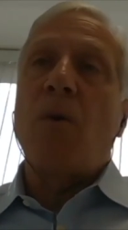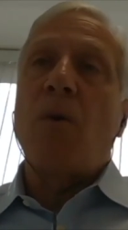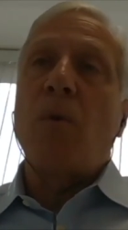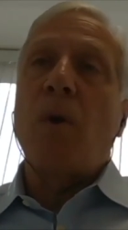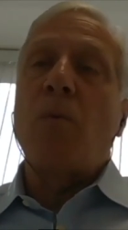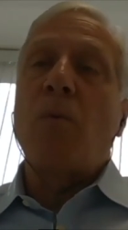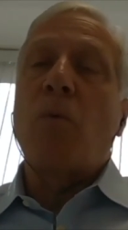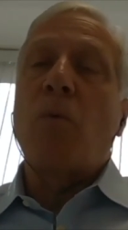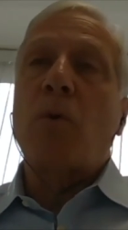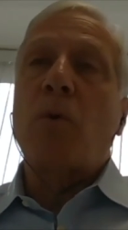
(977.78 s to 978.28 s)

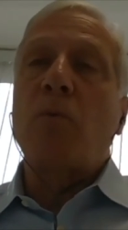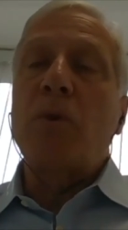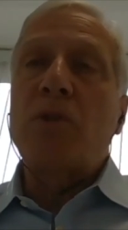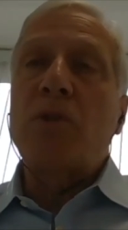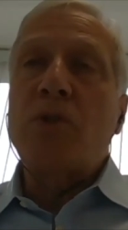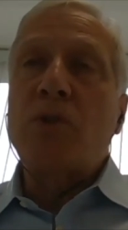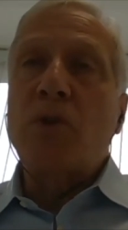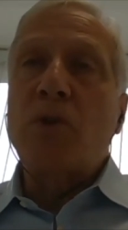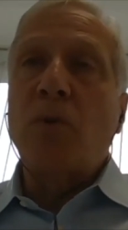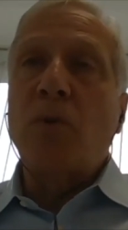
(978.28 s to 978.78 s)
Uh, we
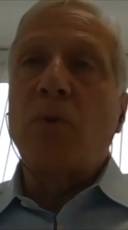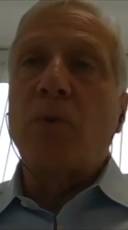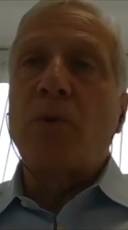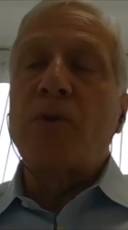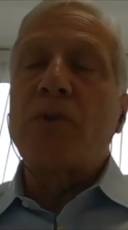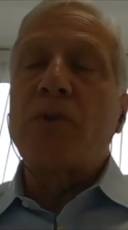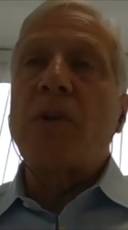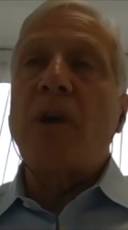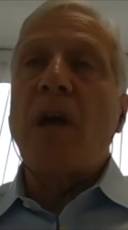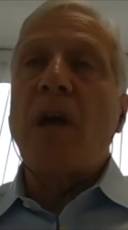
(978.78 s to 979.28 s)
work with
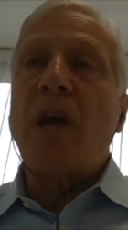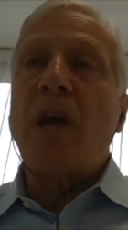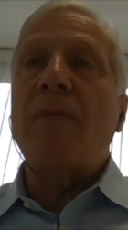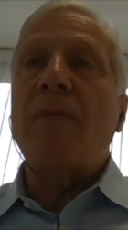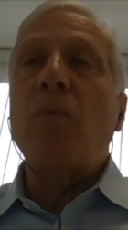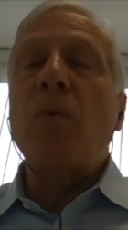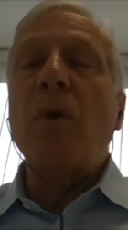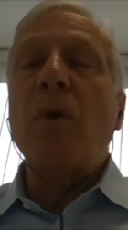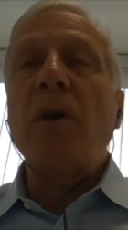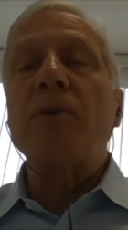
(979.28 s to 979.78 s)

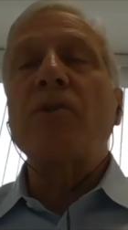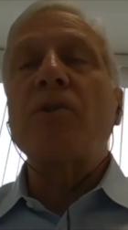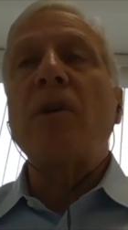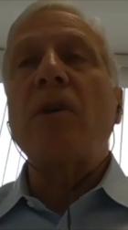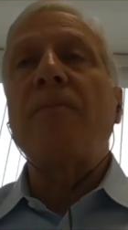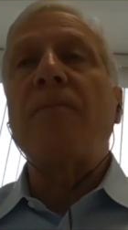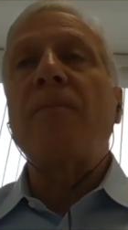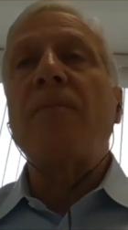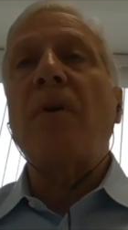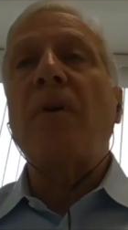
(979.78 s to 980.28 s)
schools and then
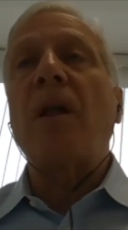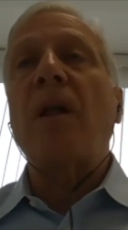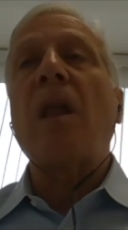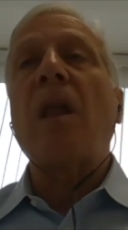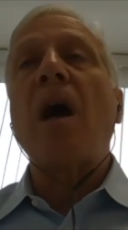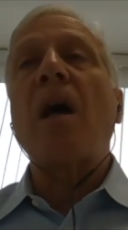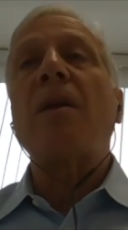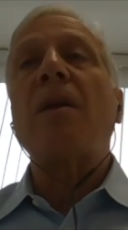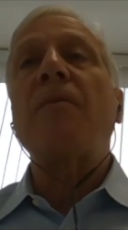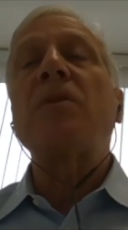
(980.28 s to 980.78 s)
we also have
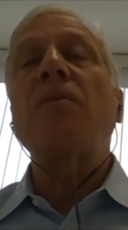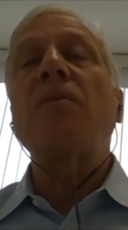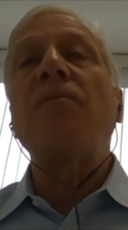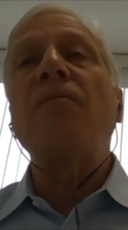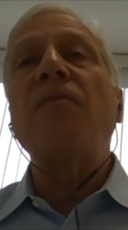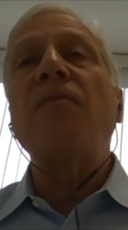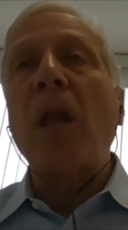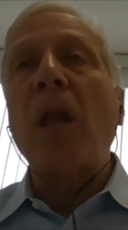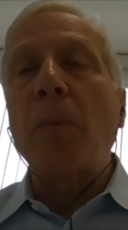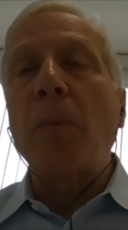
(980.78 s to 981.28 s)
a lot
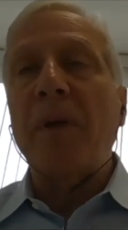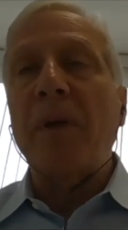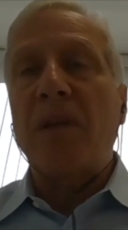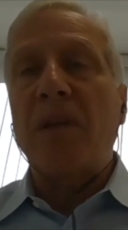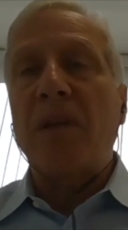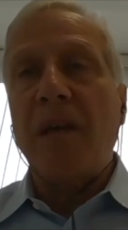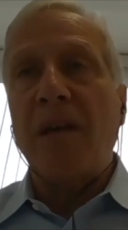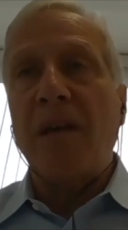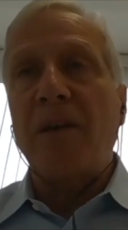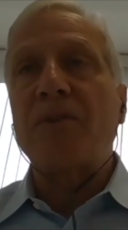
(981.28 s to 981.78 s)
of
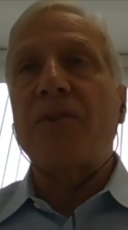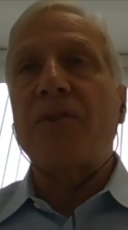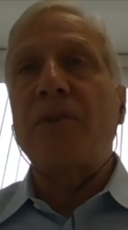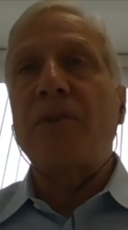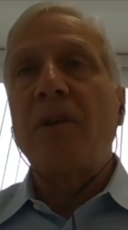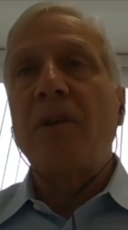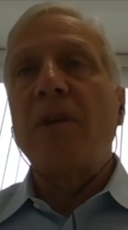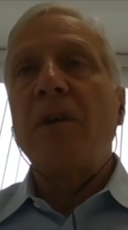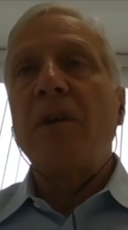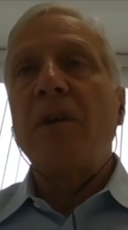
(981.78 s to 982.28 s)
development
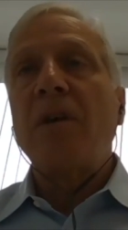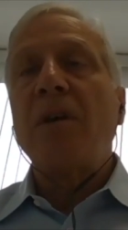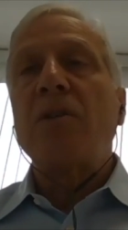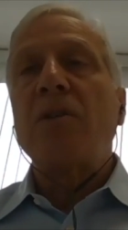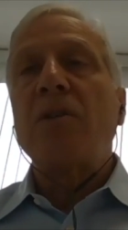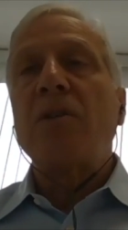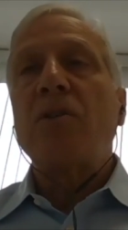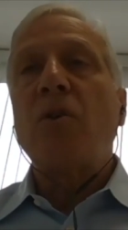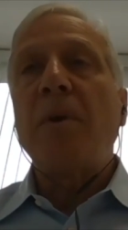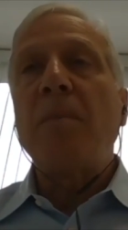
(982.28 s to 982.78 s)
kits.
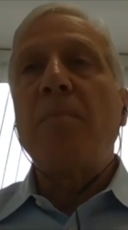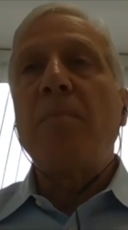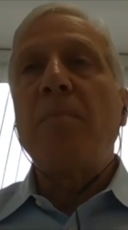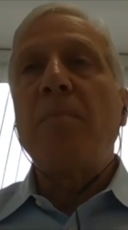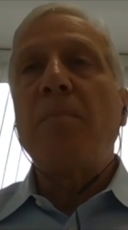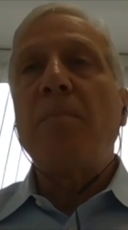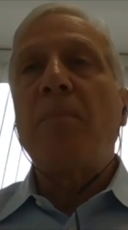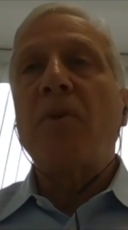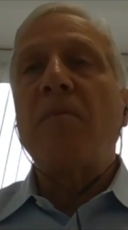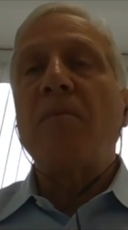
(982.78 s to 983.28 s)
So
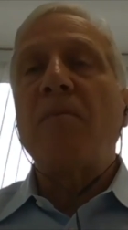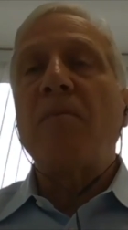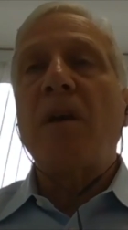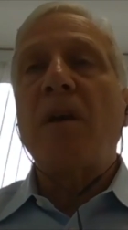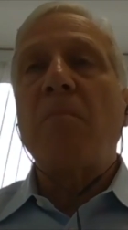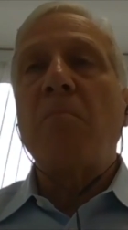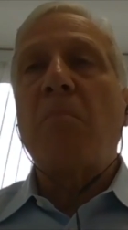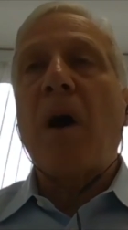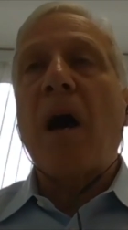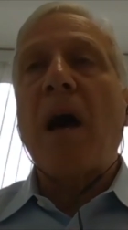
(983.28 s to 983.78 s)
people
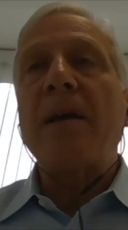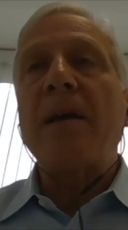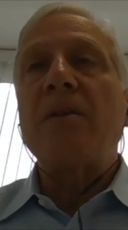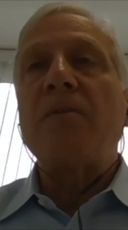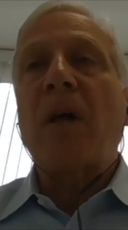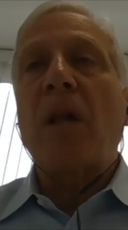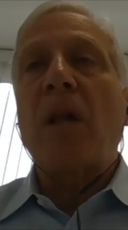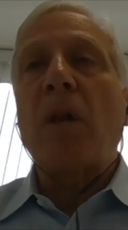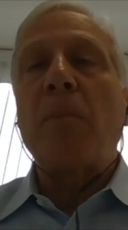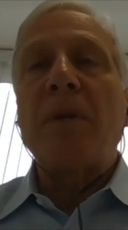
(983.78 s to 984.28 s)
can, can
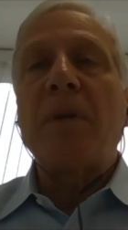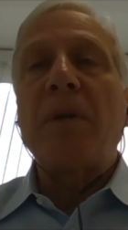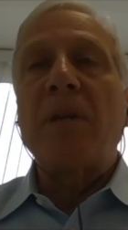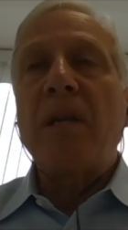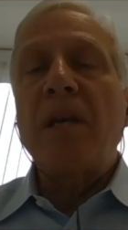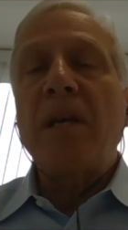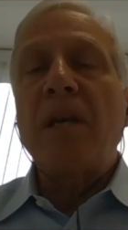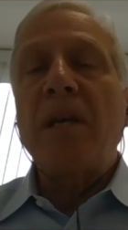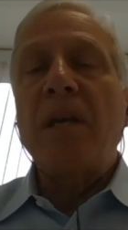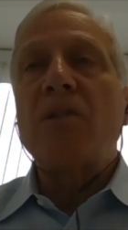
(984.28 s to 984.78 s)
buy
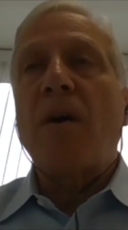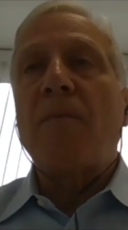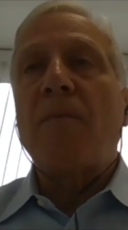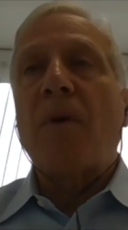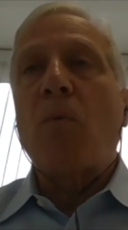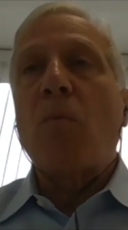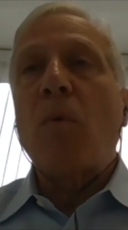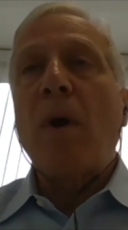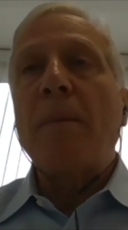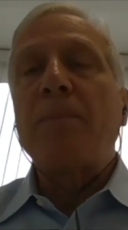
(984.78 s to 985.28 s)
development
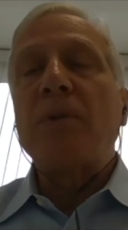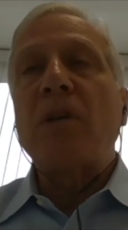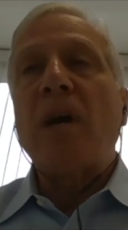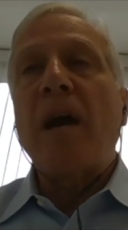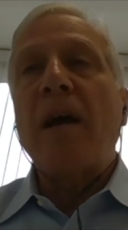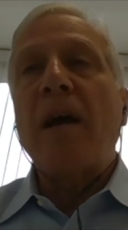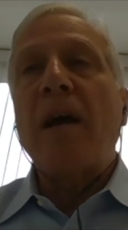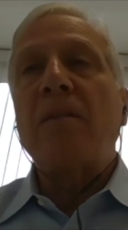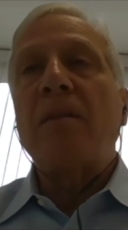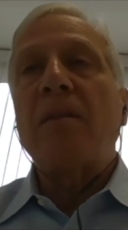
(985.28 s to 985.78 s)
kits off our
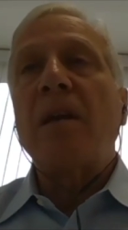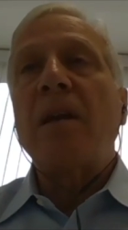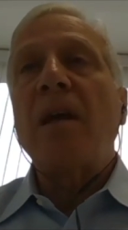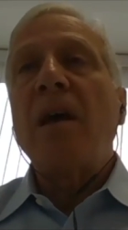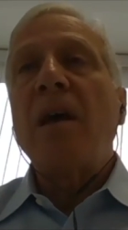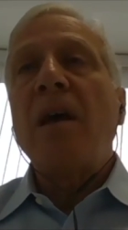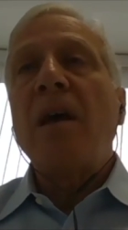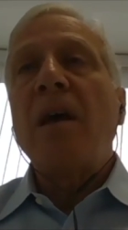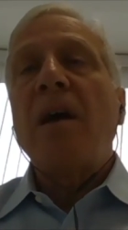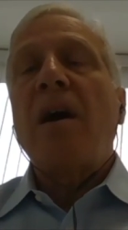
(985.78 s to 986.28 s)

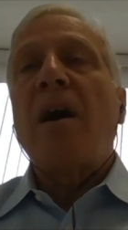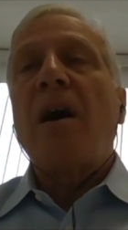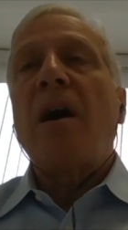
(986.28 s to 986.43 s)
website that